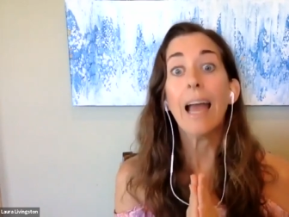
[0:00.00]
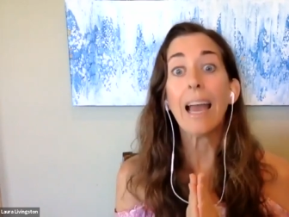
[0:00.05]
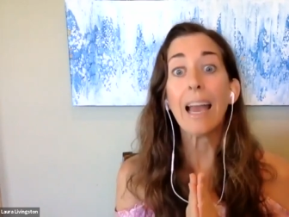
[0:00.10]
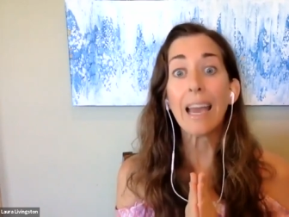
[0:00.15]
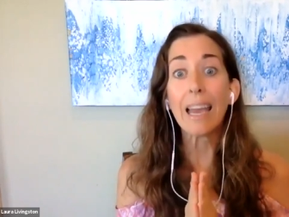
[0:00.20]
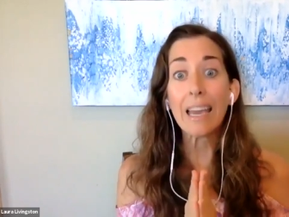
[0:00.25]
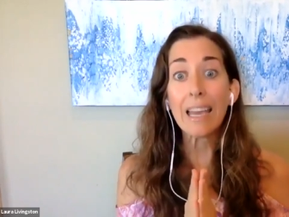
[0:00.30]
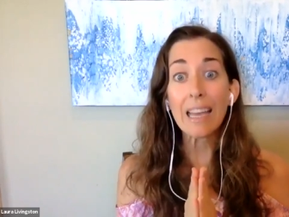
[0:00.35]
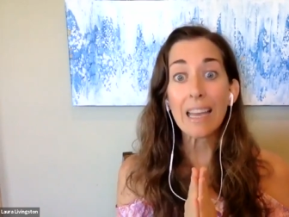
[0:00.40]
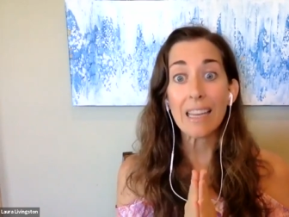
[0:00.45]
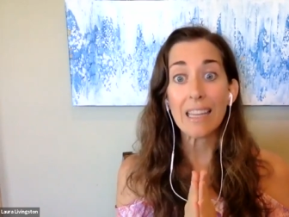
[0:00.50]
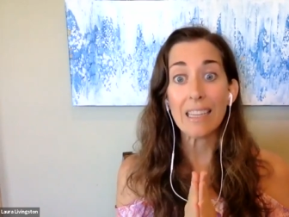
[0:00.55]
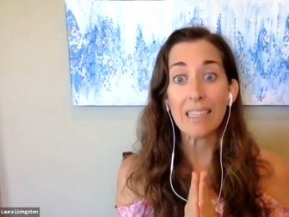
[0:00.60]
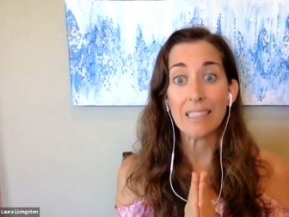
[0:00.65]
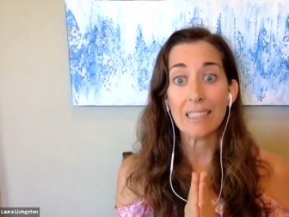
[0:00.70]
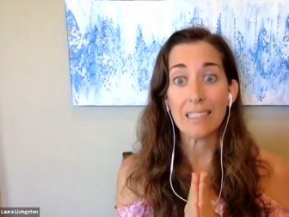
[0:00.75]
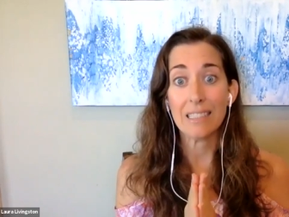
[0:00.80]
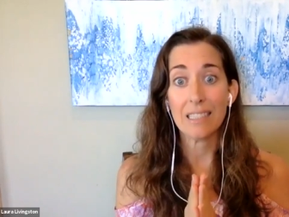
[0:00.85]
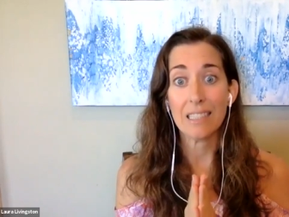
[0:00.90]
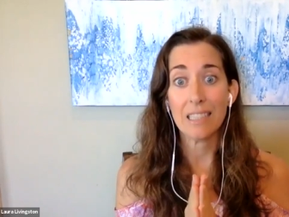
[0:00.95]

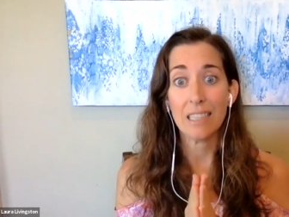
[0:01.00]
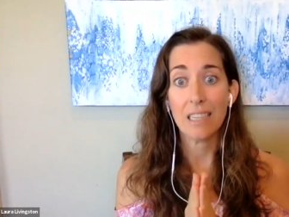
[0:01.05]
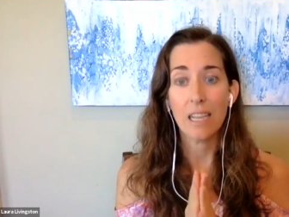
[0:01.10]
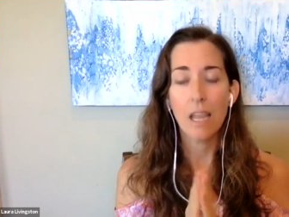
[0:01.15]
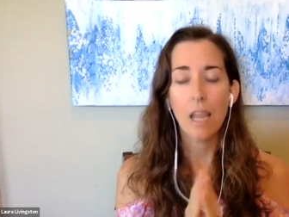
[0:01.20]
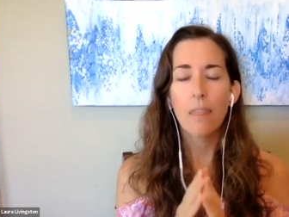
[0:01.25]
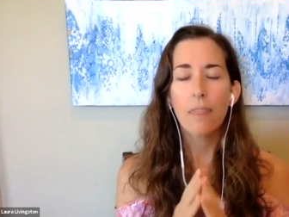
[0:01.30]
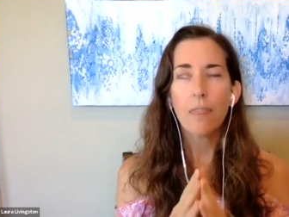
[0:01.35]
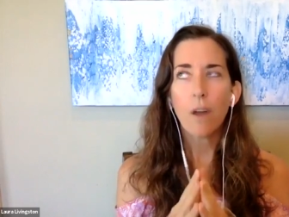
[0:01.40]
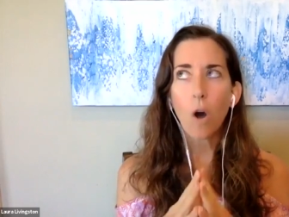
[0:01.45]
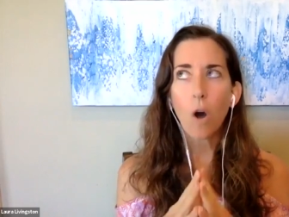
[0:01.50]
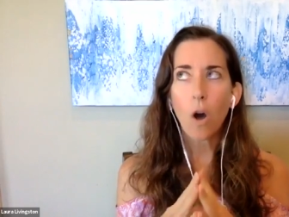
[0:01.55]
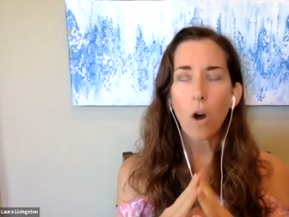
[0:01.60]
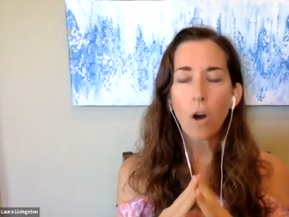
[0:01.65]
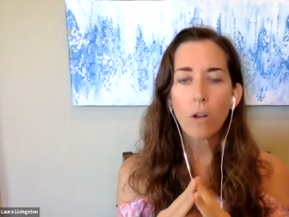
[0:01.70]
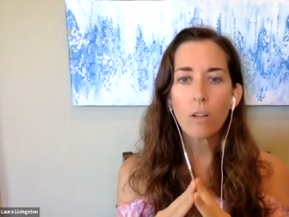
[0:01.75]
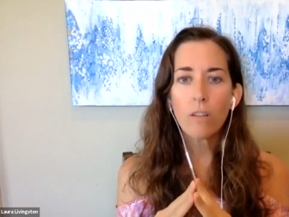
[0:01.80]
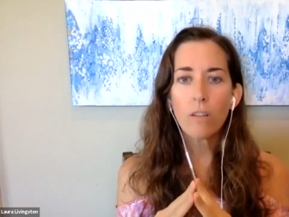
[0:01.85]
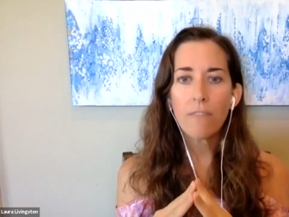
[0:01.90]
And all